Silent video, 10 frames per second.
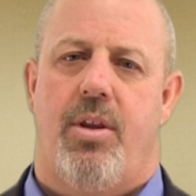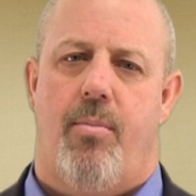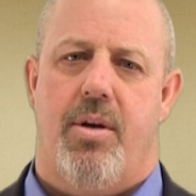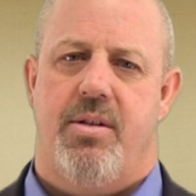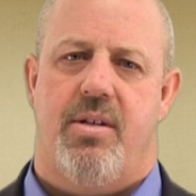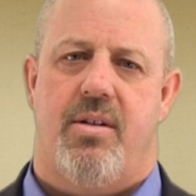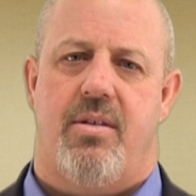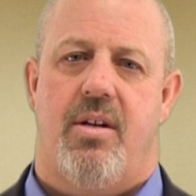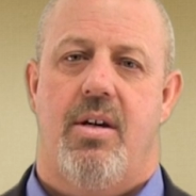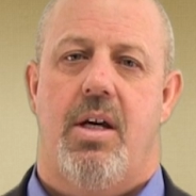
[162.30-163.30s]
in their
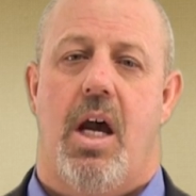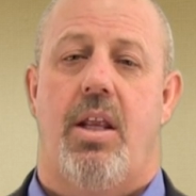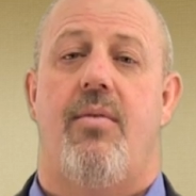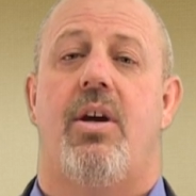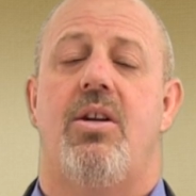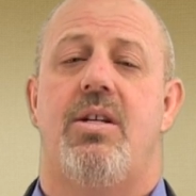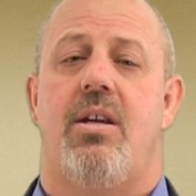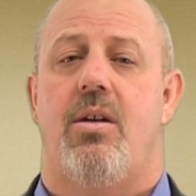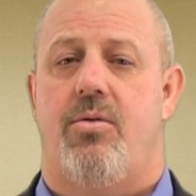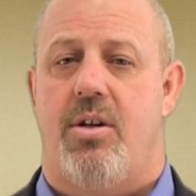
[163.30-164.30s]
businesses, and they've
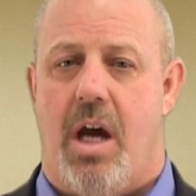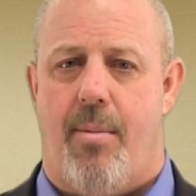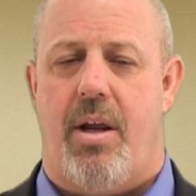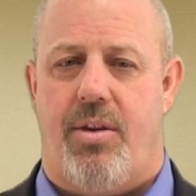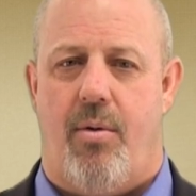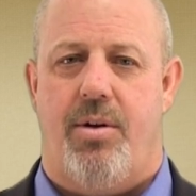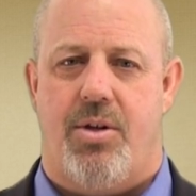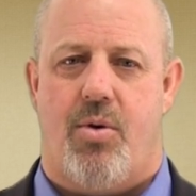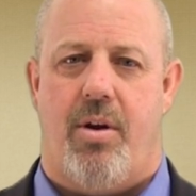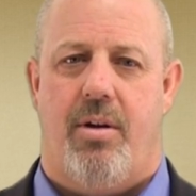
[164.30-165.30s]
continued to dominate their
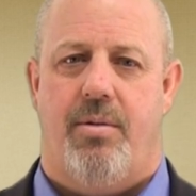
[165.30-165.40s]
industry.